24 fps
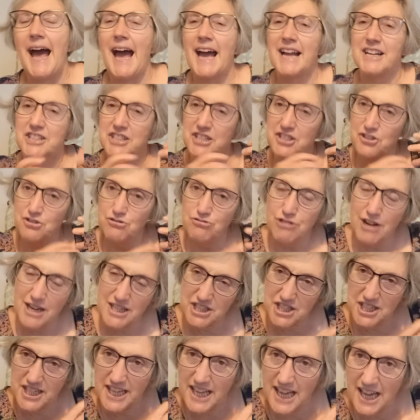and she's
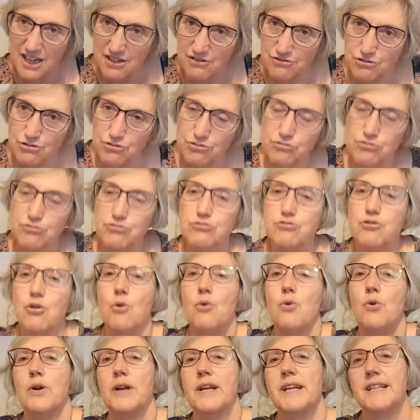gradually kind of
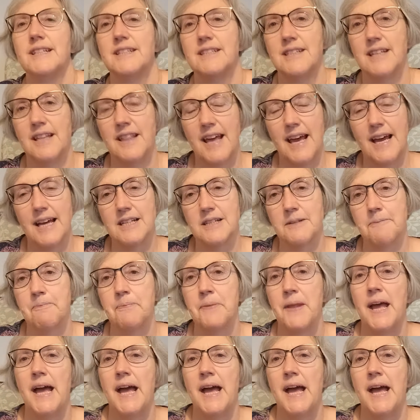drawn into that.